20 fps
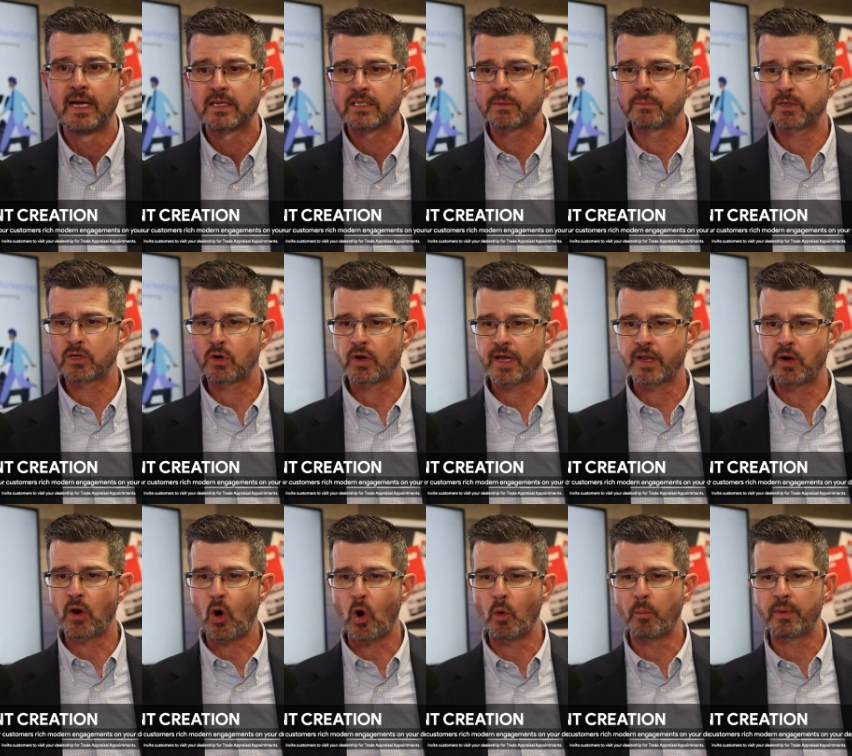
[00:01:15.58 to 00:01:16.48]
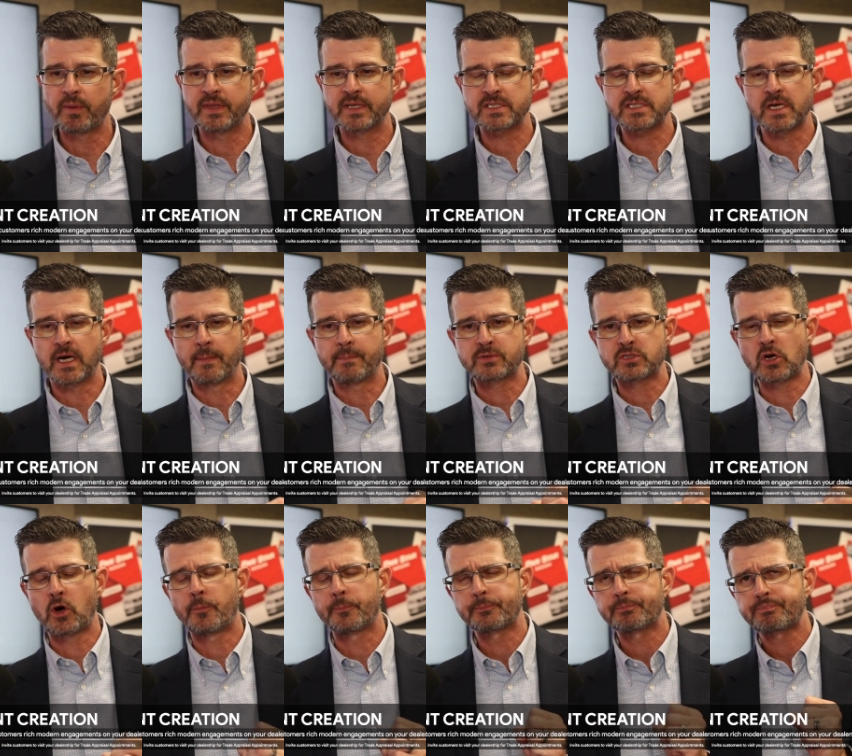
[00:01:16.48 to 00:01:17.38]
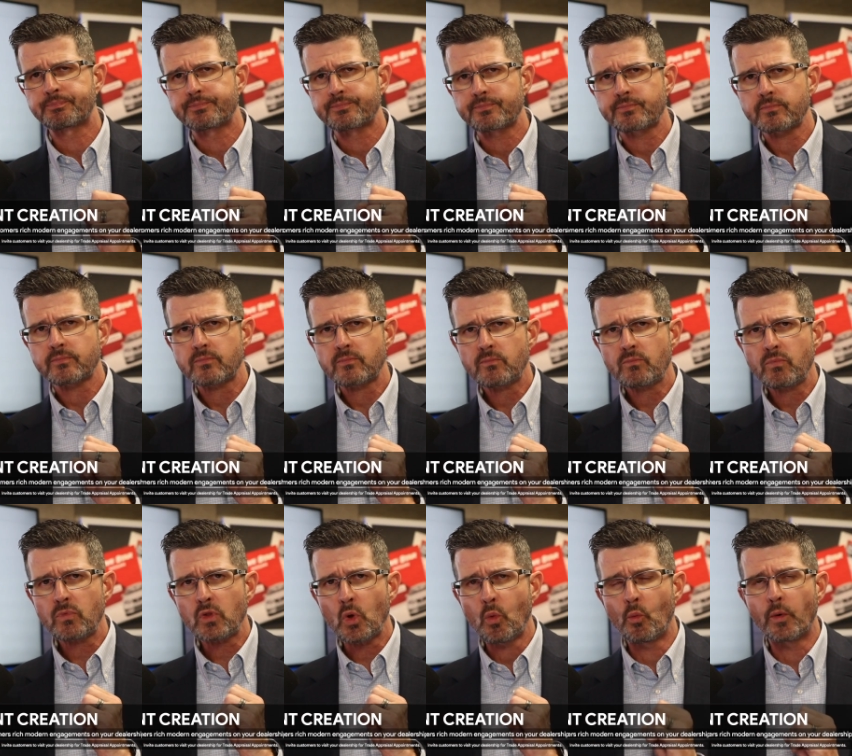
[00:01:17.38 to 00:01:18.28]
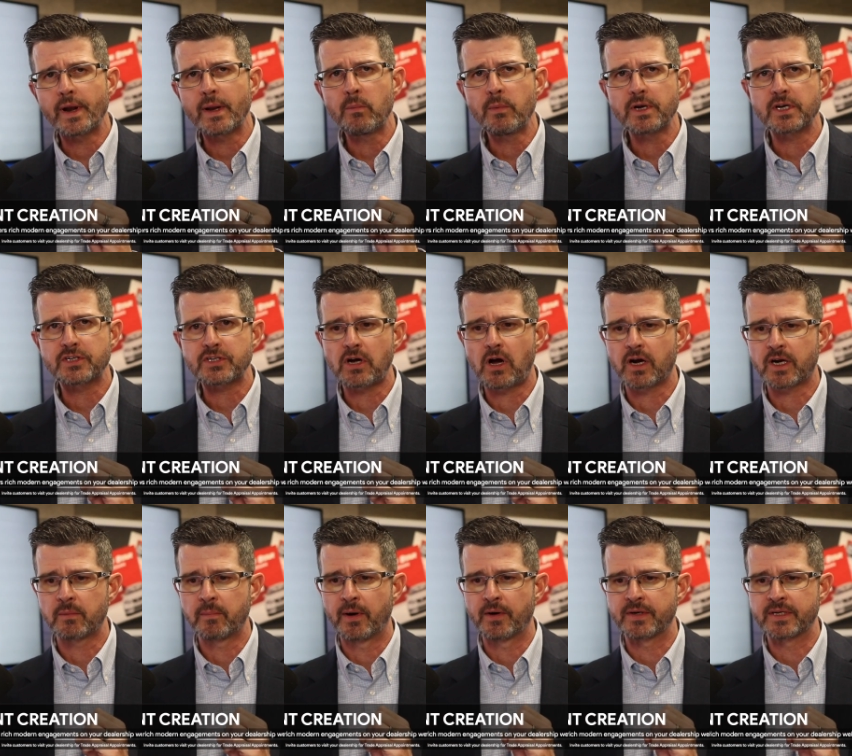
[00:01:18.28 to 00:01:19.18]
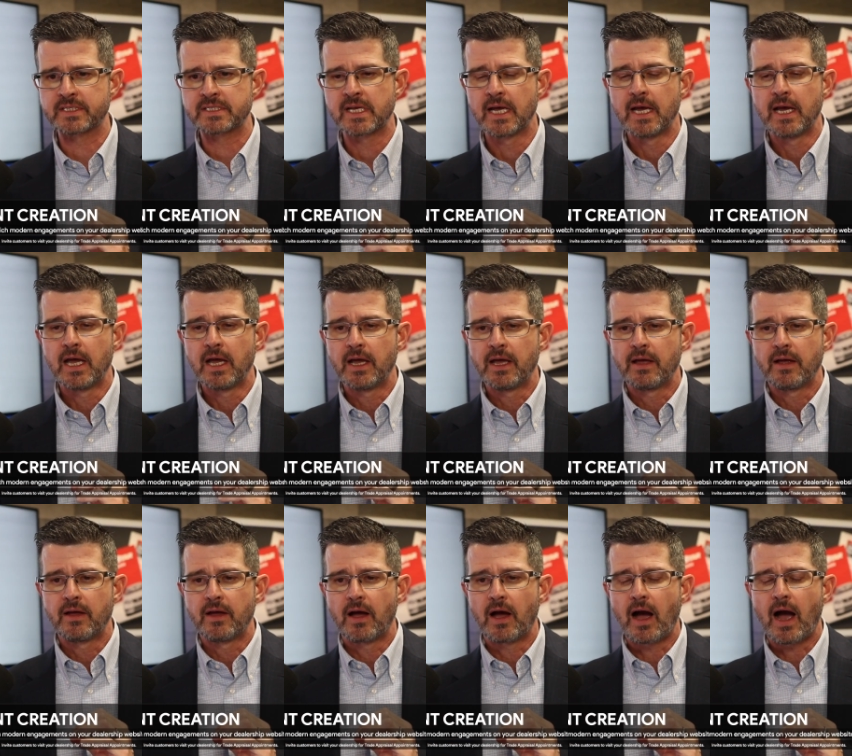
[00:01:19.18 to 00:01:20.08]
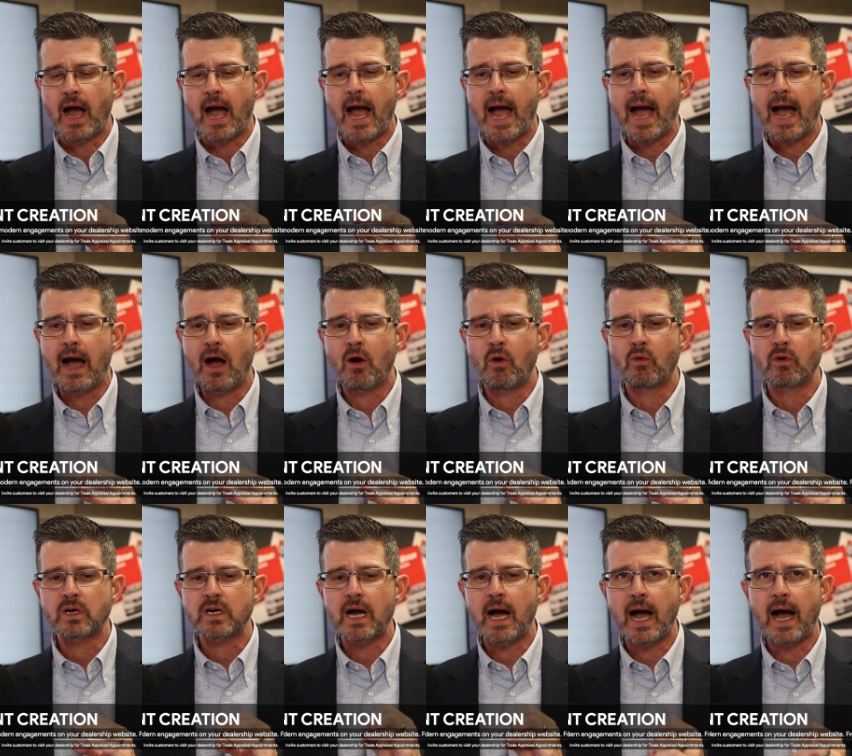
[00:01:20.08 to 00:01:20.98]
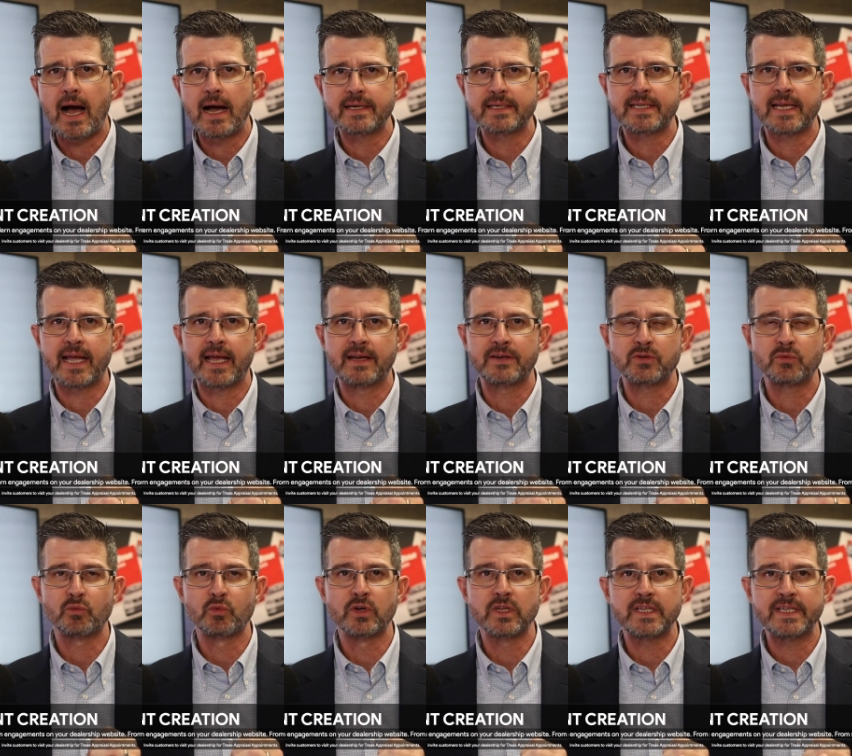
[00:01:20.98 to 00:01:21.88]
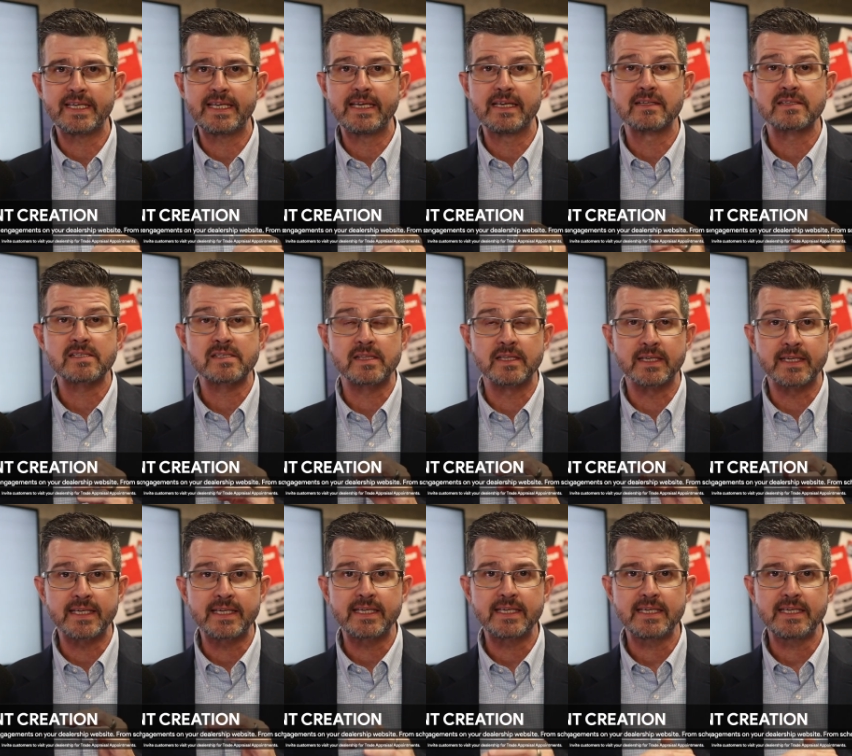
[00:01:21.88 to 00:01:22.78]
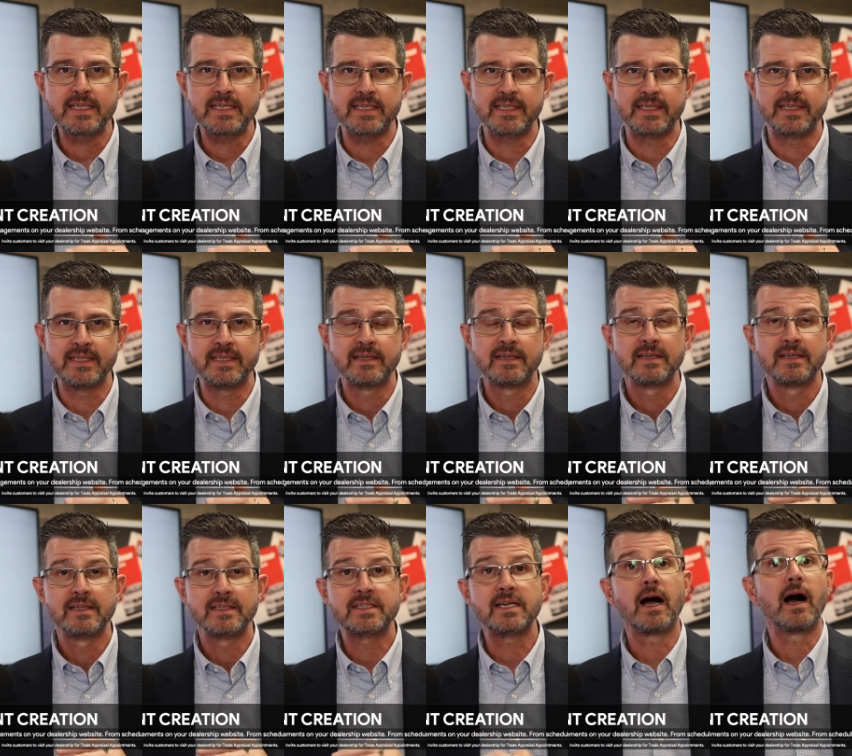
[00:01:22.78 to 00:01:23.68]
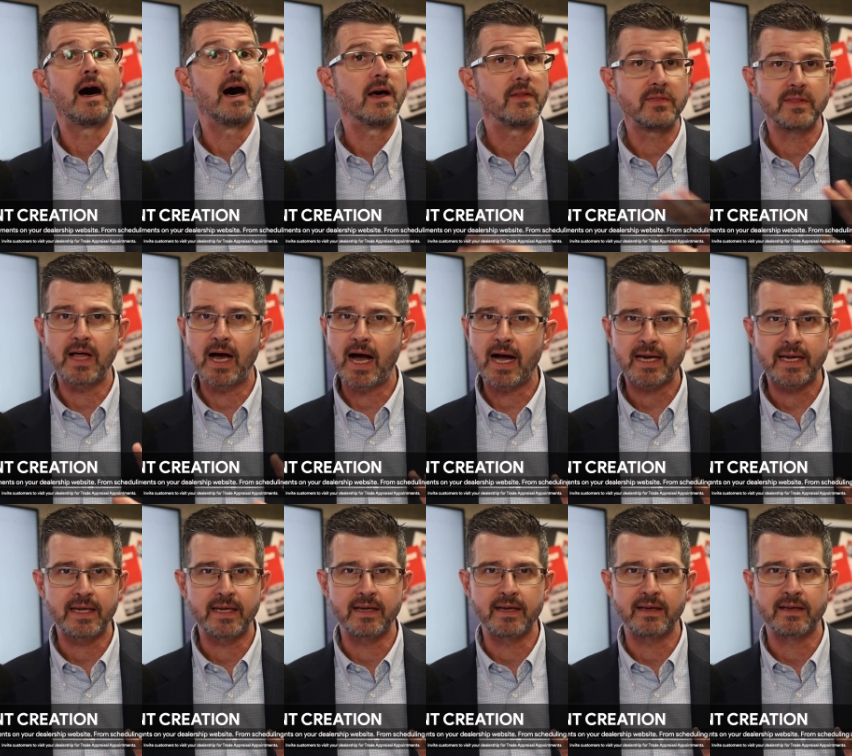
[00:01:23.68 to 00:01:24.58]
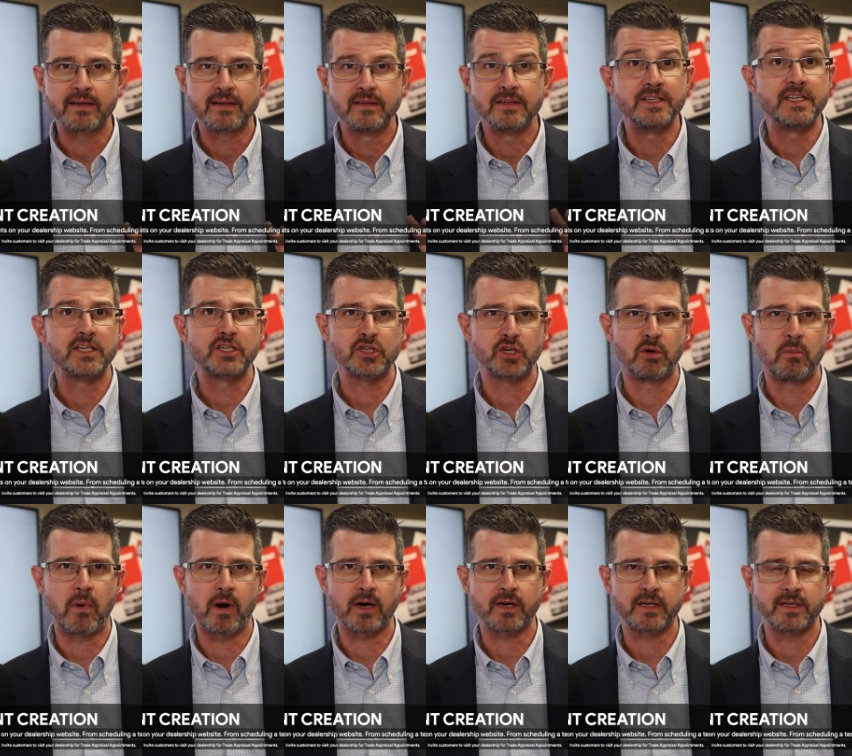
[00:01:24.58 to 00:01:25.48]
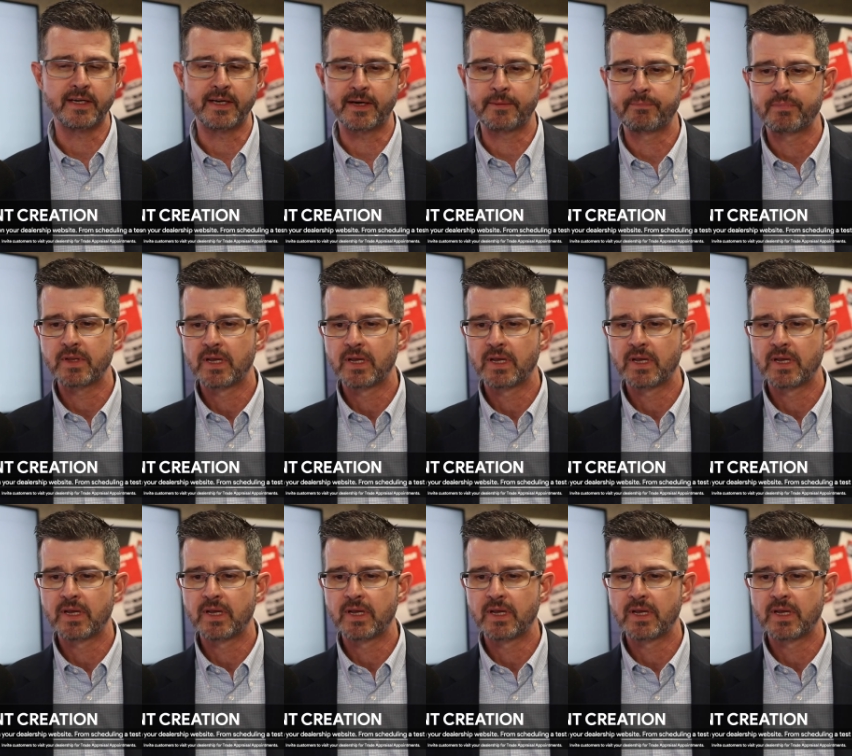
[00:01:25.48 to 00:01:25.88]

So let me go ahead and open this up. So what I want to talk about is how content really is the key to unlocking digital marketing,